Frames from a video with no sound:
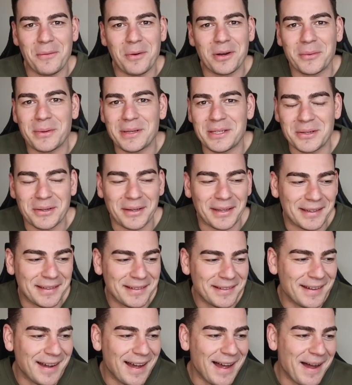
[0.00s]
What are we
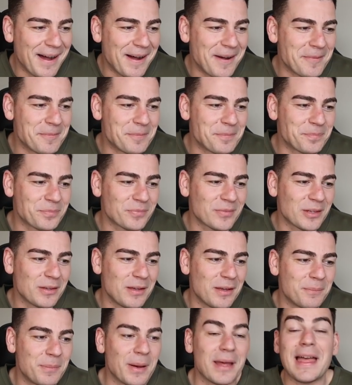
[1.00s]
doing? Um,
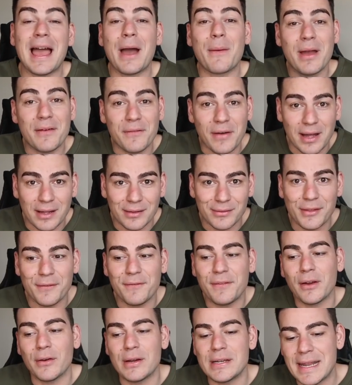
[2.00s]
but however, the
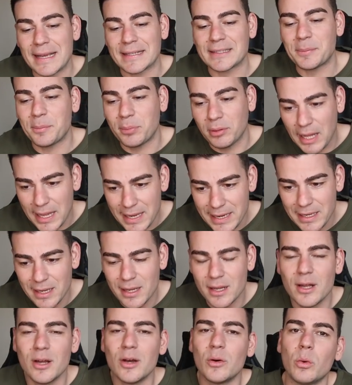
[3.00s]
very next play
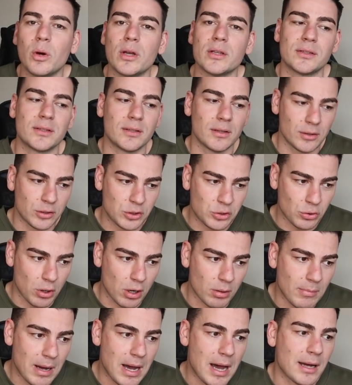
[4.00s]
was the
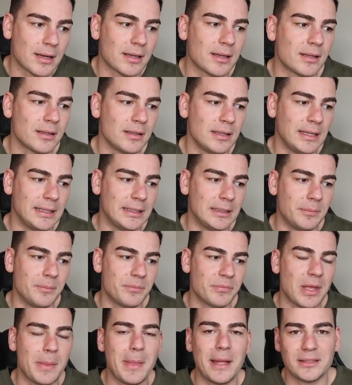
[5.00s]
strong mark,
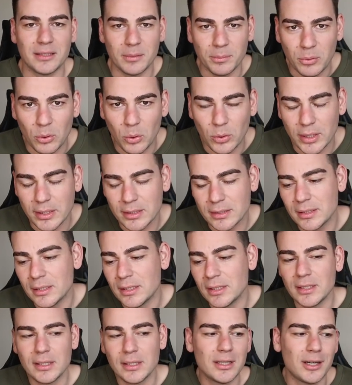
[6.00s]
um, and that's important.
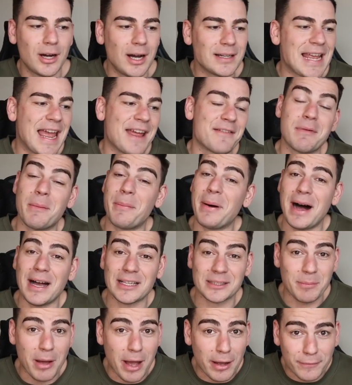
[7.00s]
I gave him a
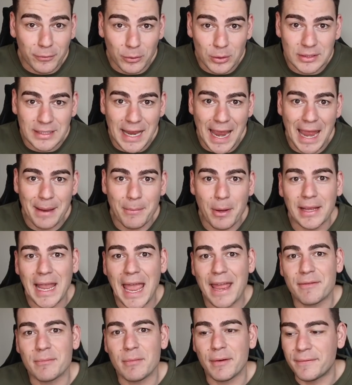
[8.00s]
pass mark for his game. I
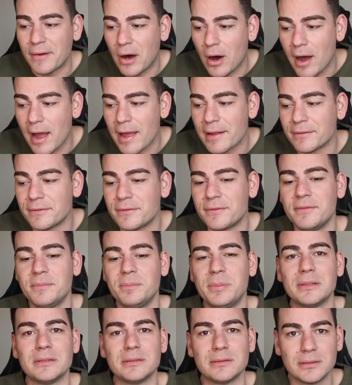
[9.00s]
gave him a five,
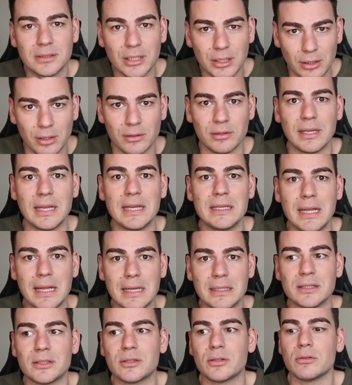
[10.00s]
but you know, he
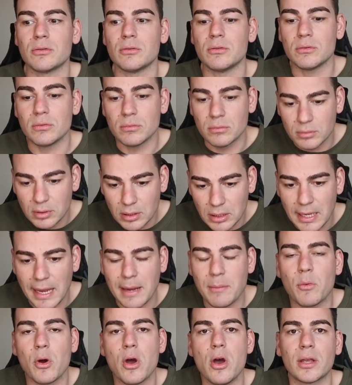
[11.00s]
needs to
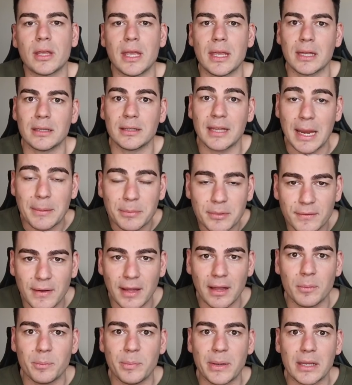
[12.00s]
keep working and keep
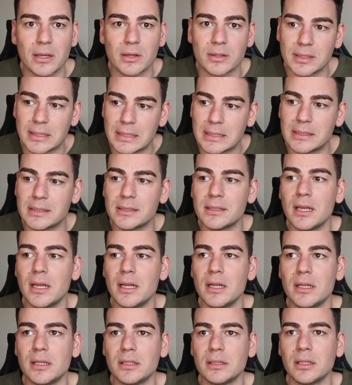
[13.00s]
developing, because he's,
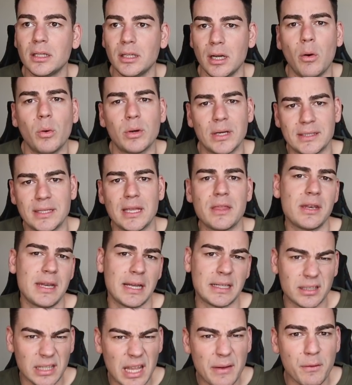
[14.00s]
you know, I want to see the
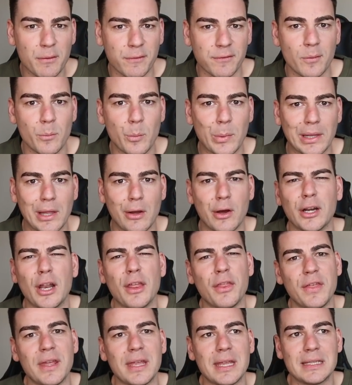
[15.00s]
next level from Willow. I
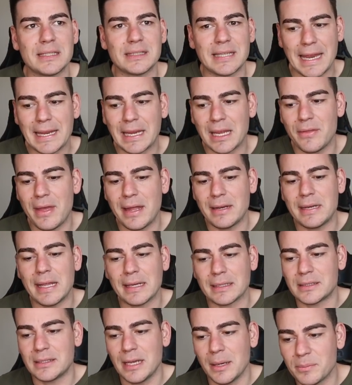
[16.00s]
don't think he's taken that
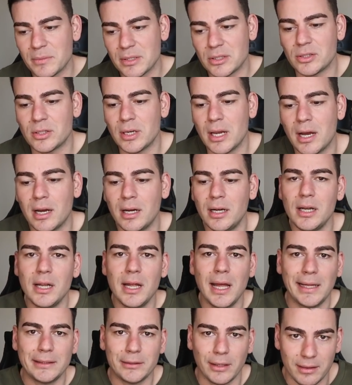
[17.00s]
next step this year,
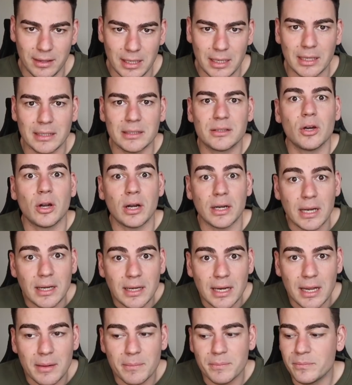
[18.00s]
and I think he's got it in
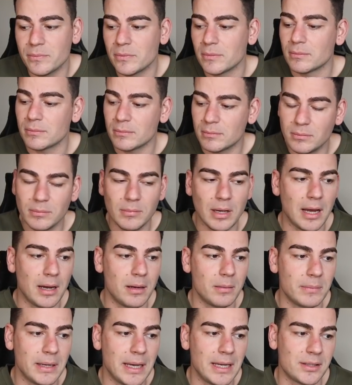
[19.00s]
him.
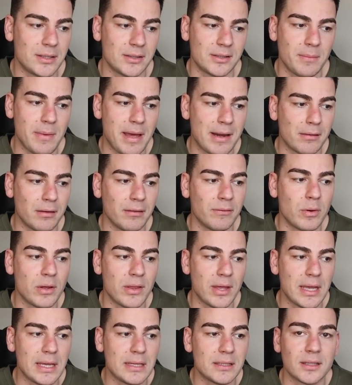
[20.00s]
Um, it's just a matter of
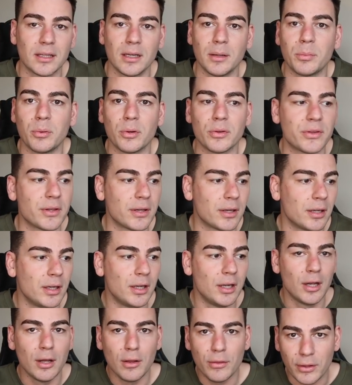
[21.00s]
whether he's going to put the
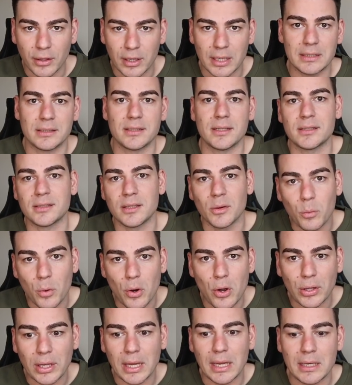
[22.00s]
the consistent
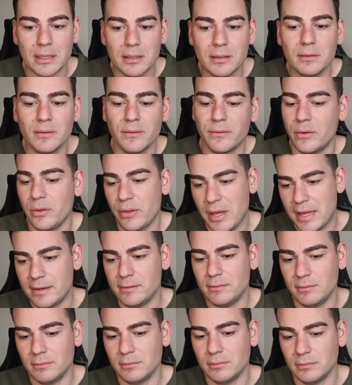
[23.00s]
work in for
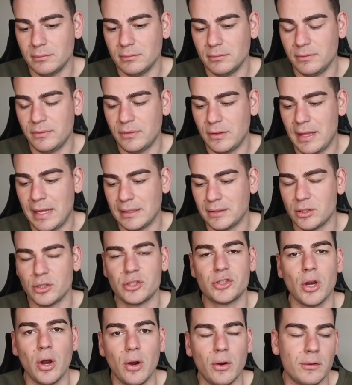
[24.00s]
that for that to
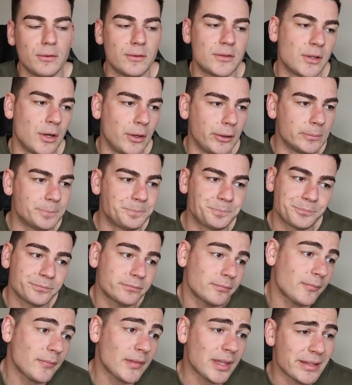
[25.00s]
show. So
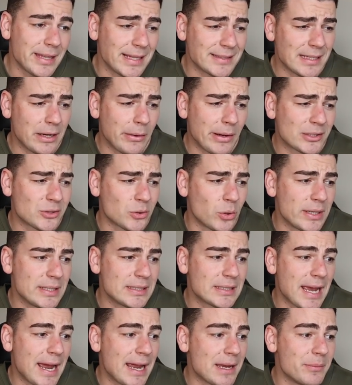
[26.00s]
that's how I saw
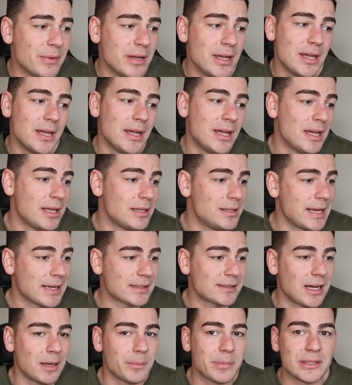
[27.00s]
his game.
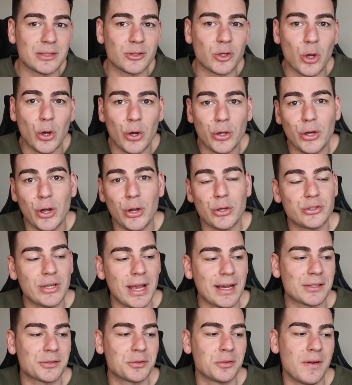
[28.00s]
Next up is Curnow,
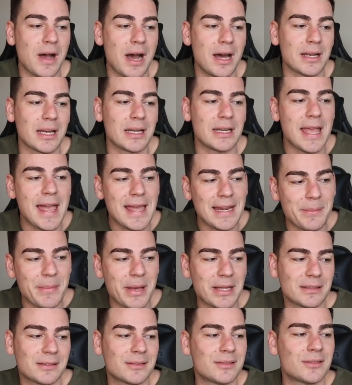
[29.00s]
Jack Silvagni, and Eddie
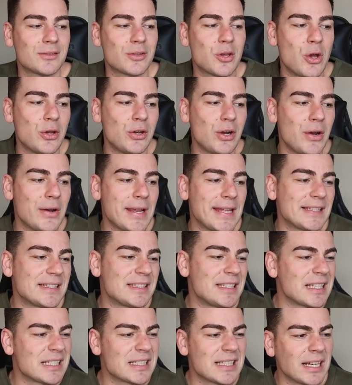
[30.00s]
Betts. Curnow, he had
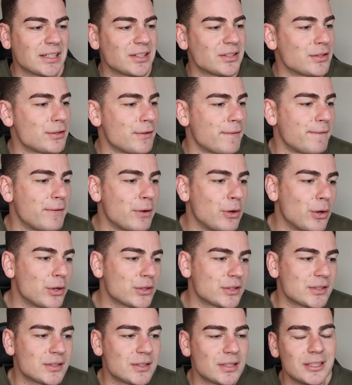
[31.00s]
six touches in the
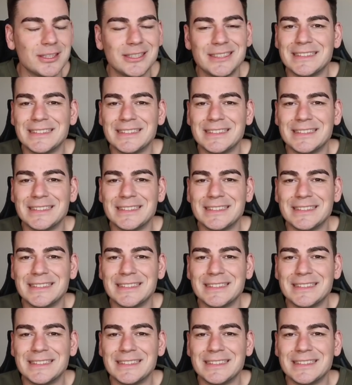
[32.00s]
first.